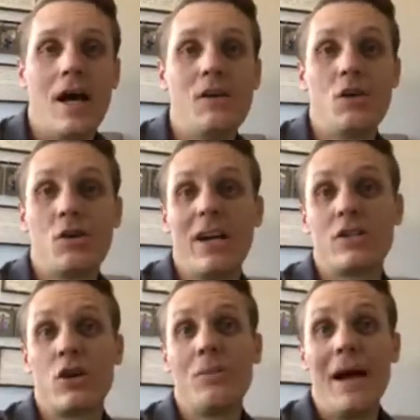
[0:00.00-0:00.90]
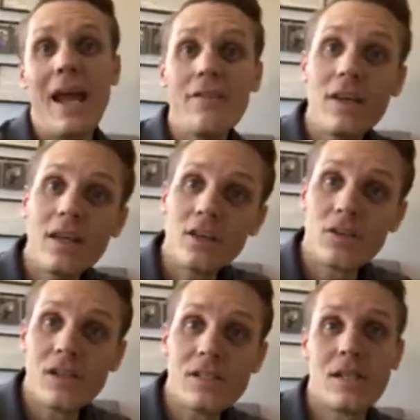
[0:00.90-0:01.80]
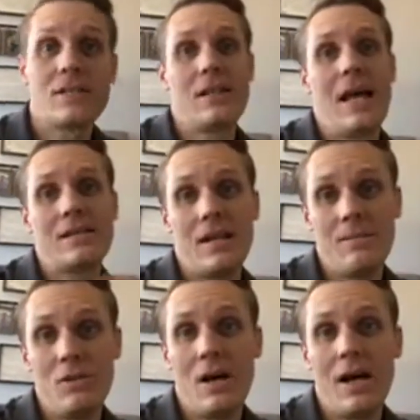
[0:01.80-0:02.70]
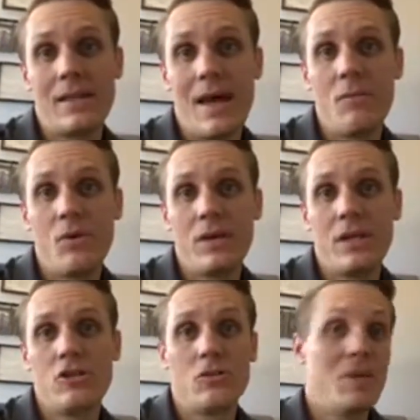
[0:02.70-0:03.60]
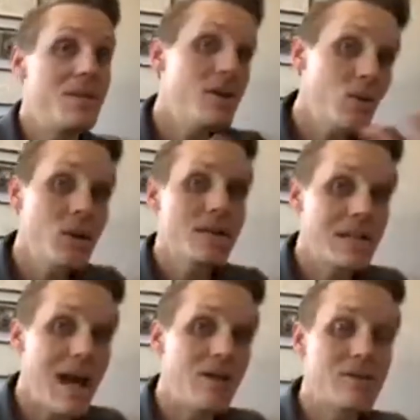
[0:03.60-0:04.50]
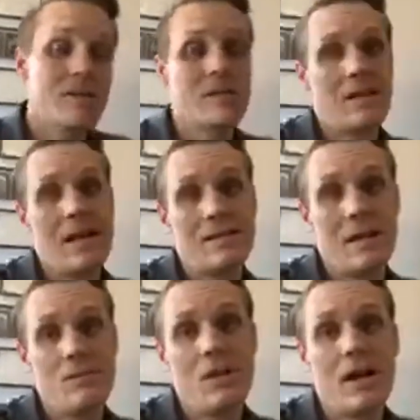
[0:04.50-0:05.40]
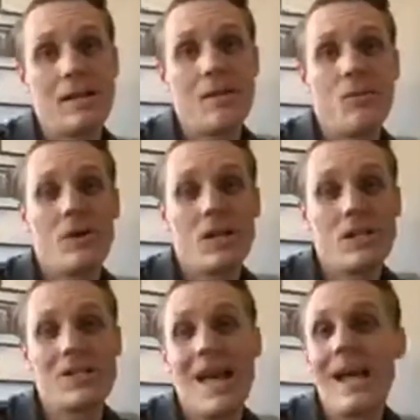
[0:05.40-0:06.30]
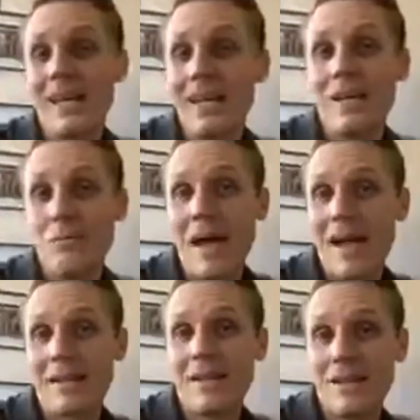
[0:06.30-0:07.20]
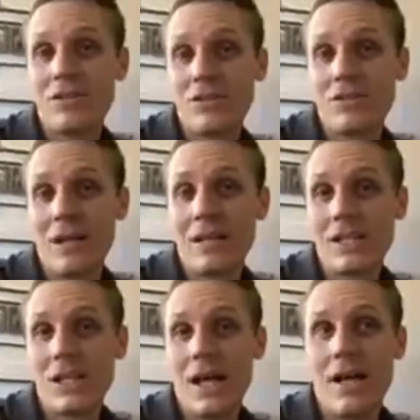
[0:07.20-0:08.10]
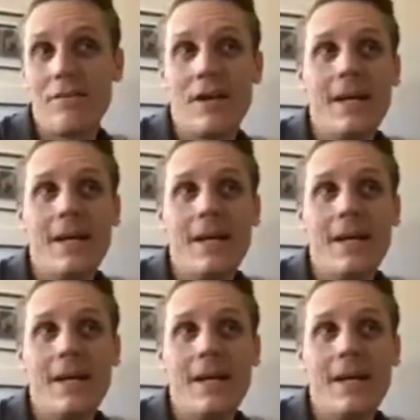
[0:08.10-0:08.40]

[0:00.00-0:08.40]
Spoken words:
Your credit score might have increased since the last time you got that mortgage, or maybe it went down since the last time you got that mortgage, and that can impact the interest rate that you have.